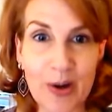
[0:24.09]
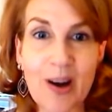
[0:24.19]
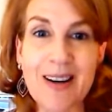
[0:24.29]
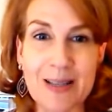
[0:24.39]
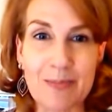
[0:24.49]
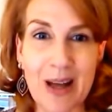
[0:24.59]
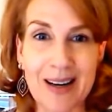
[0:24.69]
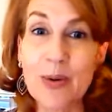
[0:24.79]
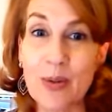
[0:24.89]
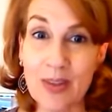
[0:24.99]

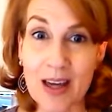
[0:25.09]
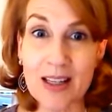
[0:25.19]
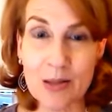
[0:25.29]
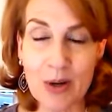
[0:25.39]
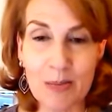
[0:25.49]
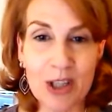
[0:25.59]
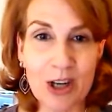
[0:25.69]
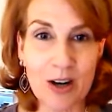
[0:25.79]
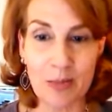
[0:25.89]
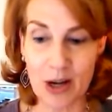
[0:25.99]
Cosmetics. That's what I'm going to
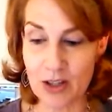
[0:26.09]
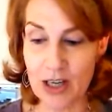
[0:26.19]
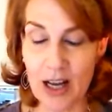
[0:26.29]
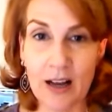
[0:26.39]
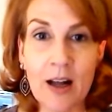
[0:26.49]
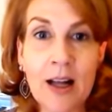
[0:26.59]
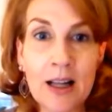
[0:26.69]
talk about today.